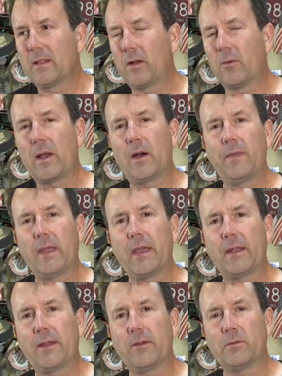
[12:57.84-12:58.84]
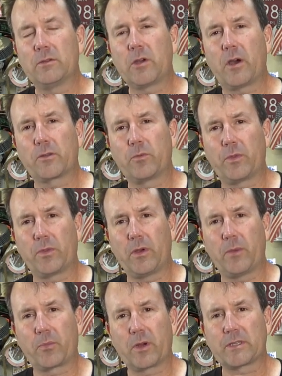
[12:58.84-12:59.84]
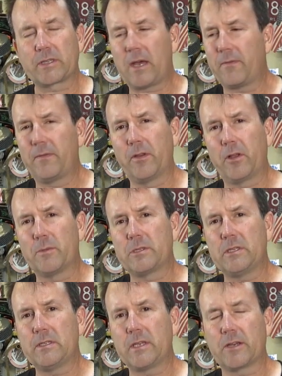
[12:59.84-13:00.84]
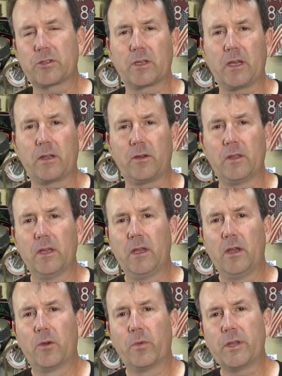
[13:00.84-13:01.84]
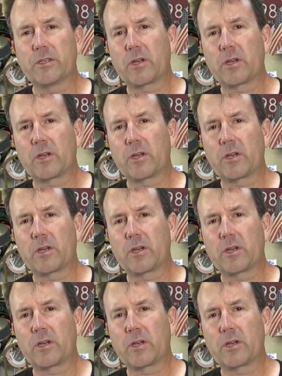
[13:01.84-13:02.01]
around that. I talked with Prescott Phillips. He's actually got a race